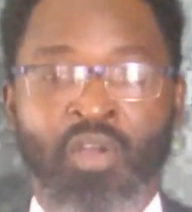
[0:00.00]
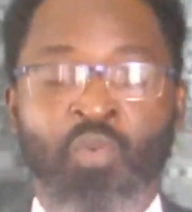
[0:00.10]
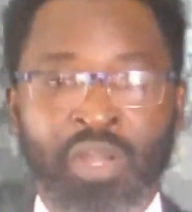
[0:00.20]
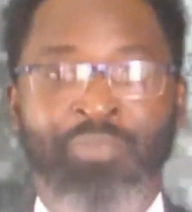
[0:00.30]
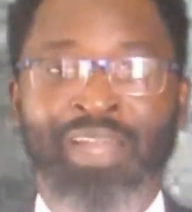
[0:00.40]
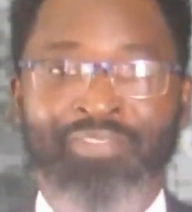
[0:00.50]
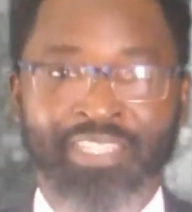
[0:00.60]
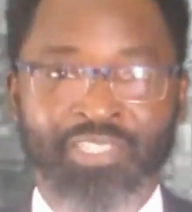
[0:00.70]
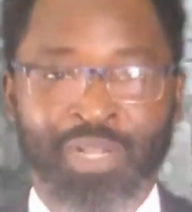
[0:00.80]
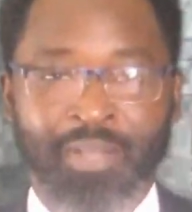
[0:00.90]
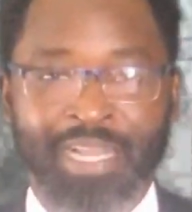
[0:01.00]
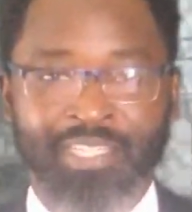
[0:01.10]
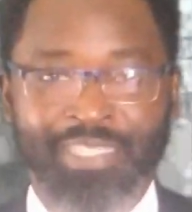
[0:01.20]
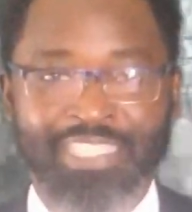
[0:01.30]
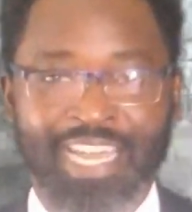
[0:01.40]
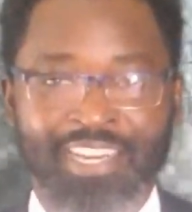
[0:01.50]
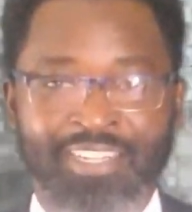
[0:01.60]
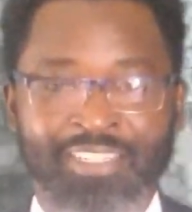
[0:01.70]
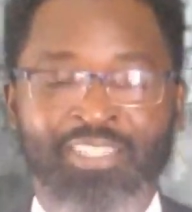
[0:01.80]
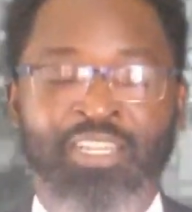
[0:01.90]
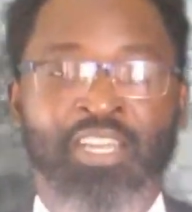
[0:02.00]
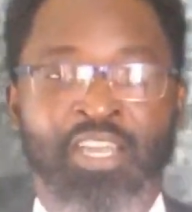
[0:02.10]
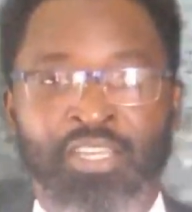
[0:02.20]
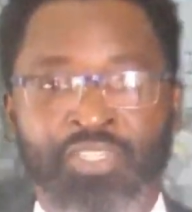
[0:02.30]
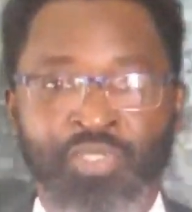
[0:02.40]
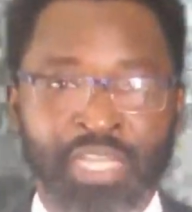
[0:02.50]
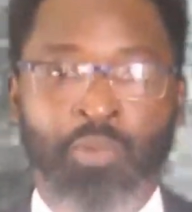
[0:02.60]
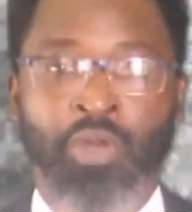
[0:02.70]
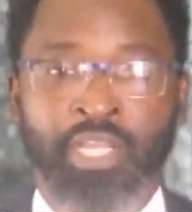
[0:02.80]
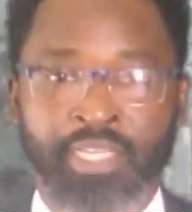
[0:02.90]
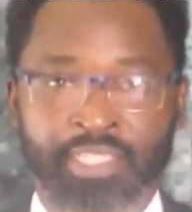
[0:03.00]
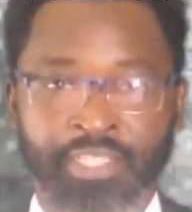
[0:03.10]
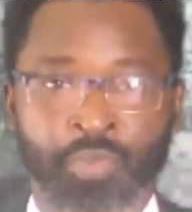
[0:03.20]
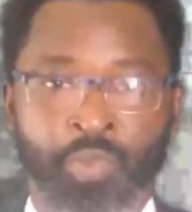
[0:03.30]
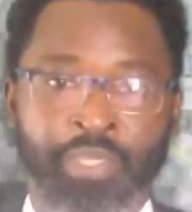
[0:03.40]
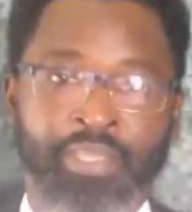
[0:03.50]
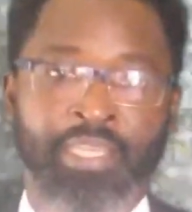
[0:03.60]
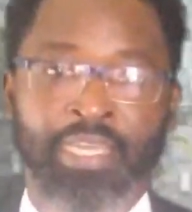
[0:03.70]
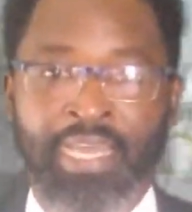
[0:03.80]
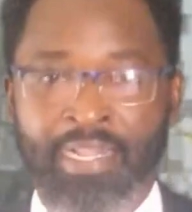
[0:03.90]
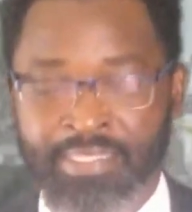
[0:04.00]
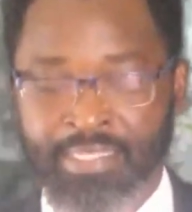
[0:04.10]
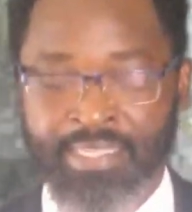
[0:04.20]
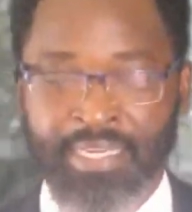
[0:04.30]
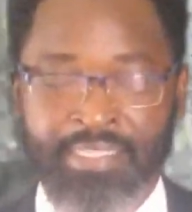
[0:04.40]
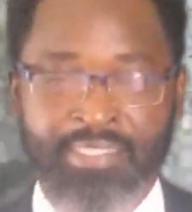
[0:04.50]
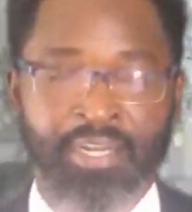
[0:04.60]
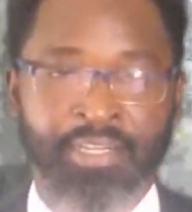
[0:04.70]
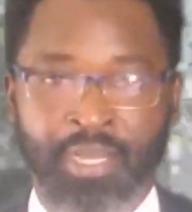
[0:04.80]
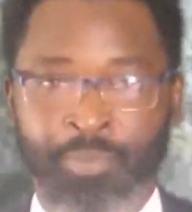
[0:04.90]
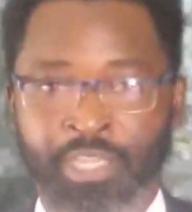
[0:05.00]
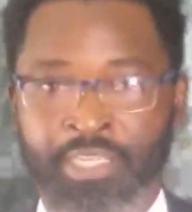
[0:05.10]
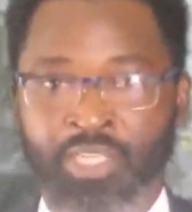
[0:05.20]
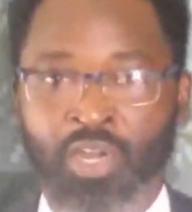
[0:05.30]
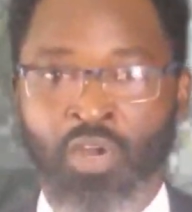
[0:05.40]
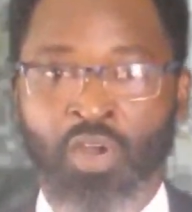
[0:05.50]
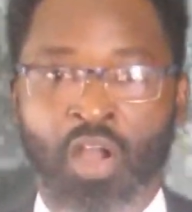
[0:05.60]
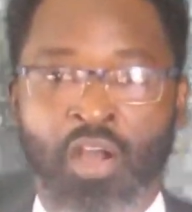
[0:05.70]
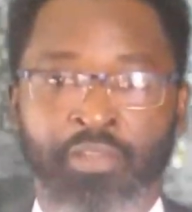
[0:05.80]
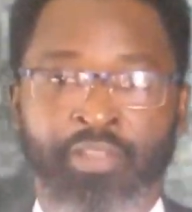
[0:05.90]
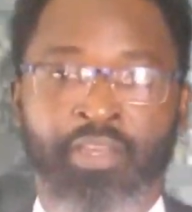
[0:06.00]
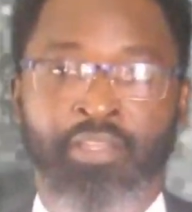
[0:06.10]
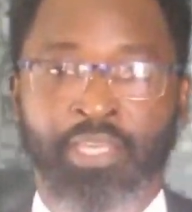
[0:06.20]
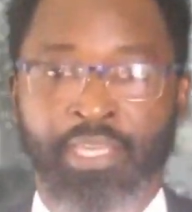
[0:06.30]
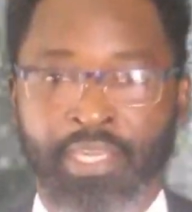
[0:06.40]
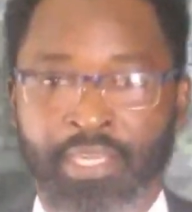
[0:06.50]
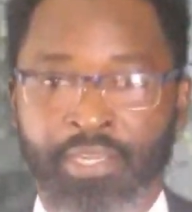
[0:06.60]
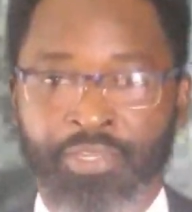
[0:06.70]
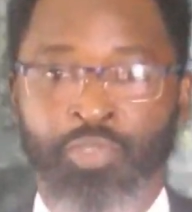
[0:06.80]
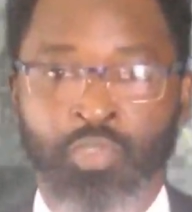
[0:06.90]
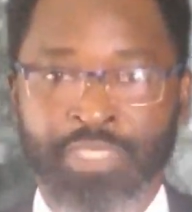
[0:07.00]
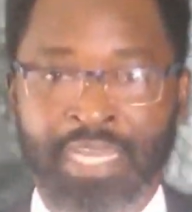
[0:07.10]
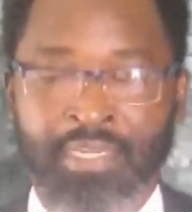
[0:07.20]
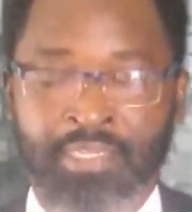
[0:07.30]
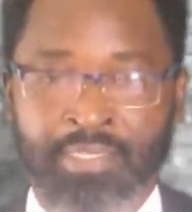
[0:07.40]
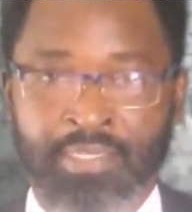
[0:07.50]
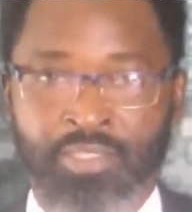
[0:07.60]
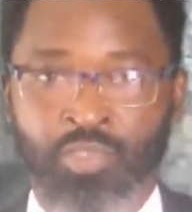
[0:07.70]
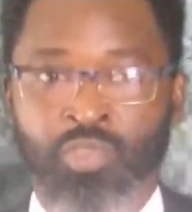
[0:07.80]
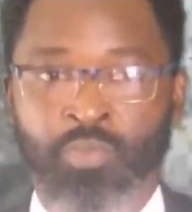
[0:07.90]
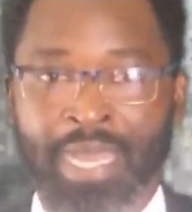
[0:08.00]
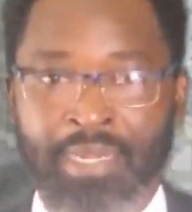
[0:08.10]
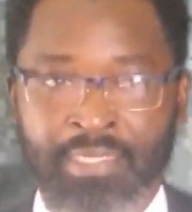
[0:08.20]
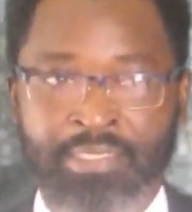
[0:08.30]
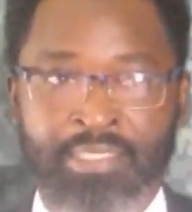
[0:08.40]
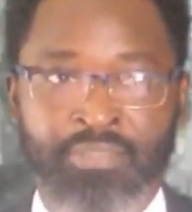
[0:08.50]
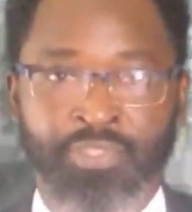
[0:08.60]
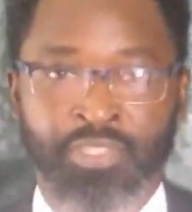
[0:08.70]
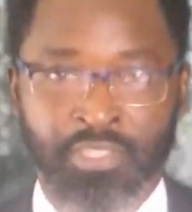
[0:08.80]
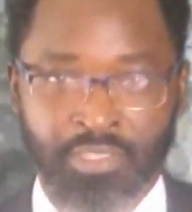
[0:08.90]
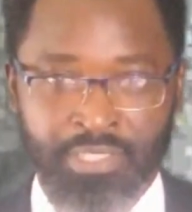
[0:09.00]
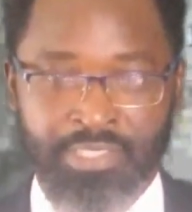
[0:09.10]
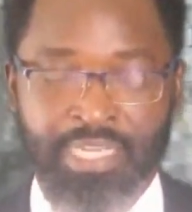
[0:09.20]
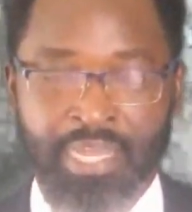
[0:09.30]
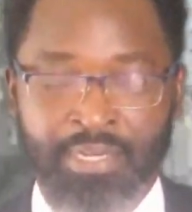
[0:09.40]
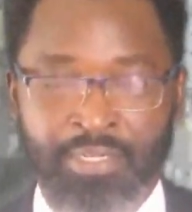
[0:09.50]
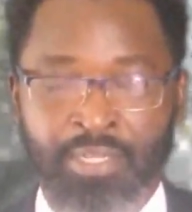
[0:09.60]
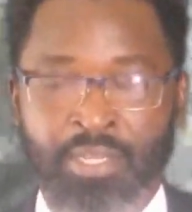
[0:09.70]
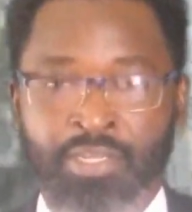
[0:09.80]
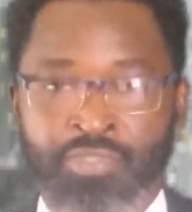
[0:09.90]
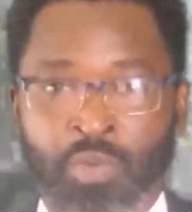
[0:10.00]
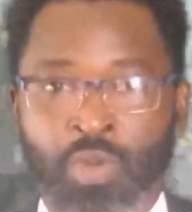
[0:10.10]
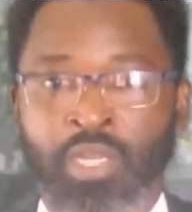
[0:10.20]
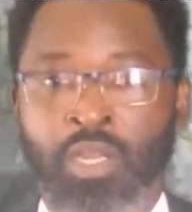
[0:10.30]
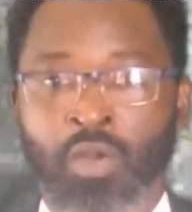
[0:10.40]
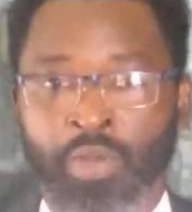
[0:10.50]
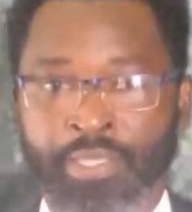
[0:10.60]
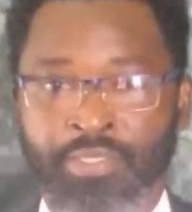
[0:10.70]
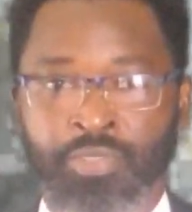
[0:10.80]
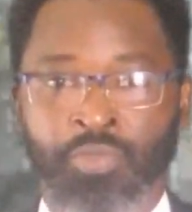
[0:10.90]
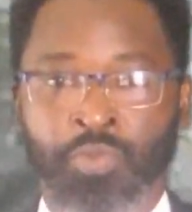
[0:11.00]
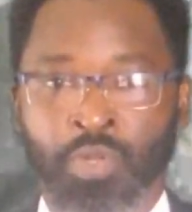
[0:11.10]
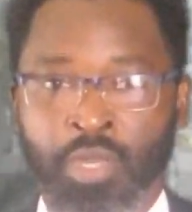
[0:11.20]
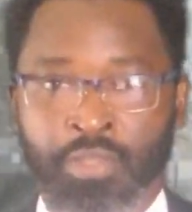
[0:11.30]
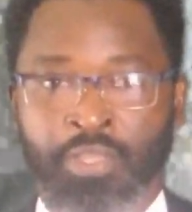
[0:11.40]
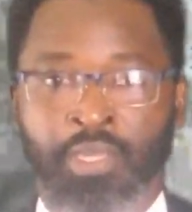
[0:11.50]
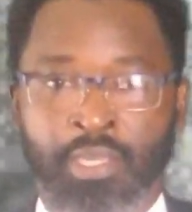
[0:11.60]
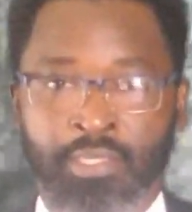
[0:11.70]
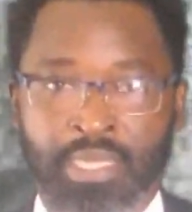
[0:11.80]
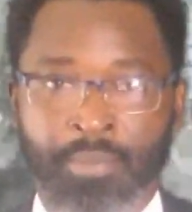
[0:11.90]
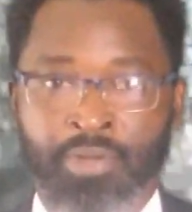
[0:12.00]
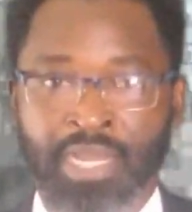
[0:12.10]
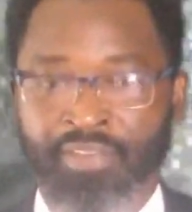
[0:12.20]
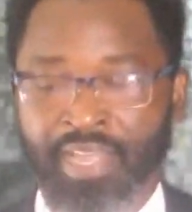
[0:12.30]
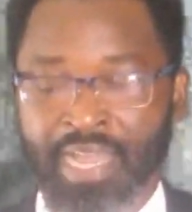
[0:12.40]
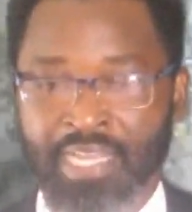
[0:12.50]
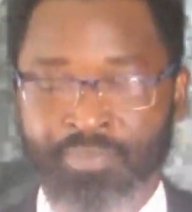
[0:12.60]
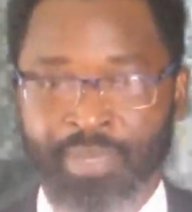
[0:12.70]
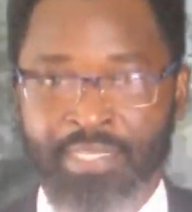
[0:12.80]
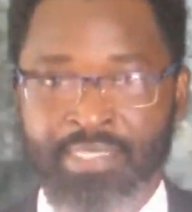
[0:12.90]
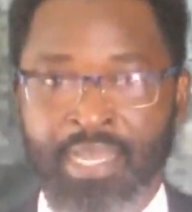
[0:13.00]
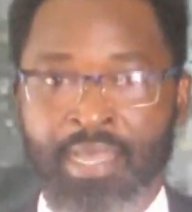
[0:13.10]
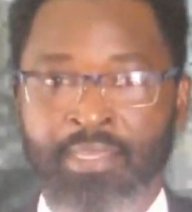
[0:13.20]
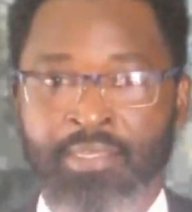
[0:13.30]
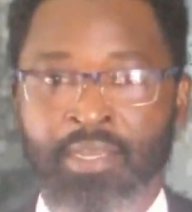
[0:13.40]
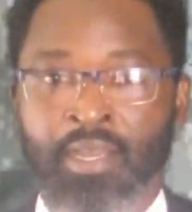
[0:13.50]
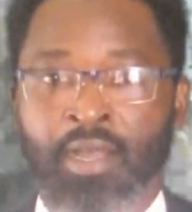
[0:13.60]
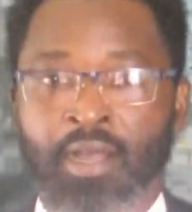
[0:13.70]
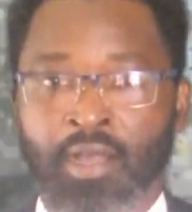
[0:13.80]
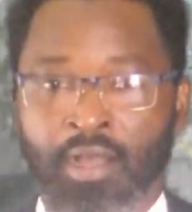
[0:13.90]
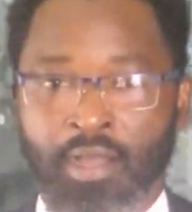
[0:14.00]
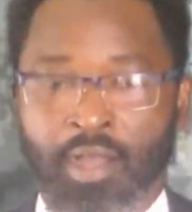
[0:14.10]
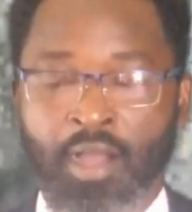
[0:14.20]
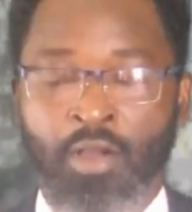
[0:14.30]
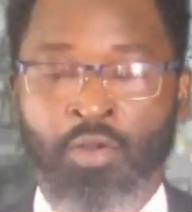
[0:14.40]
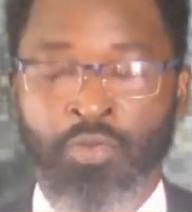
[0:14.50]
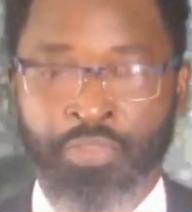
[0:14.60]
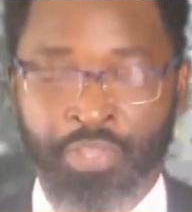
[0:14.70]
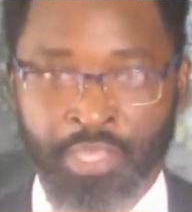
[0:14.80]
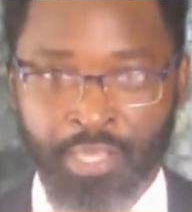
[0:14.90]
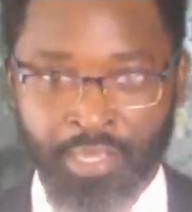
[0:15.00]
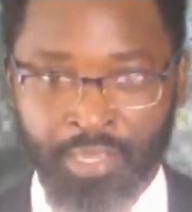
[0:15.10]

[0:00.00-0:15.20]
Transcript: What up, Rafflators? Welcome back to my channel. Today I want to continue with the analysis that I started a couple of days ago on the YouTube channel and YouTube analytics for this channel. So I want to go into the demographic aspects and how the